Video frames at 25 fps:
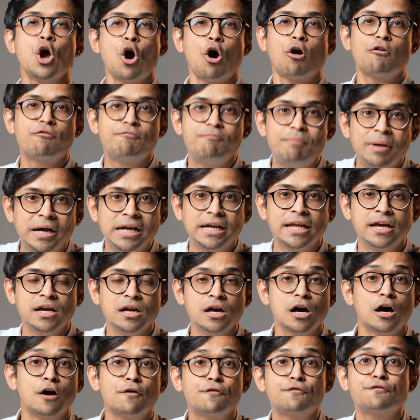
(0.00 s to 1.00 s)
of building
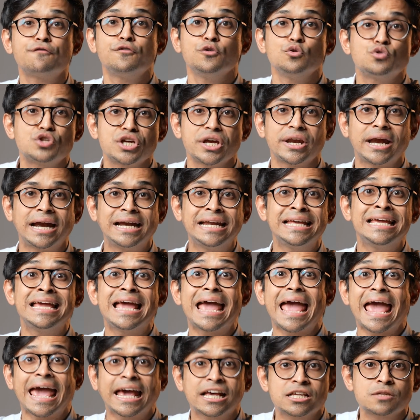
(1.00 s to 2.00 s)
a future-ready
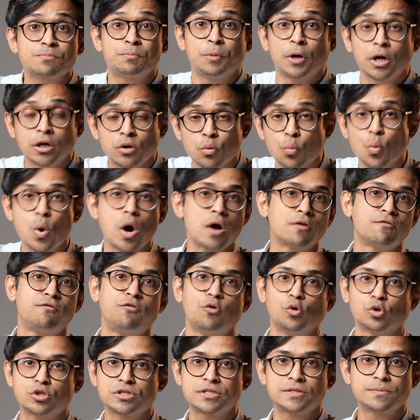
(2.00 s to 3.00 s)
expert
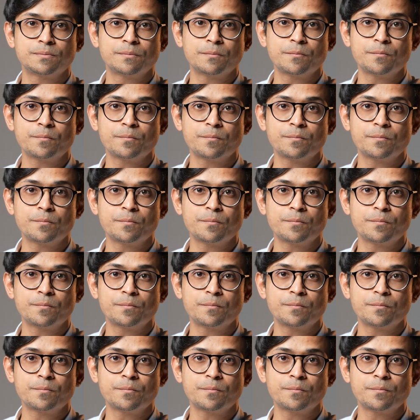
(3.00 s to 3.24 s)
workforce.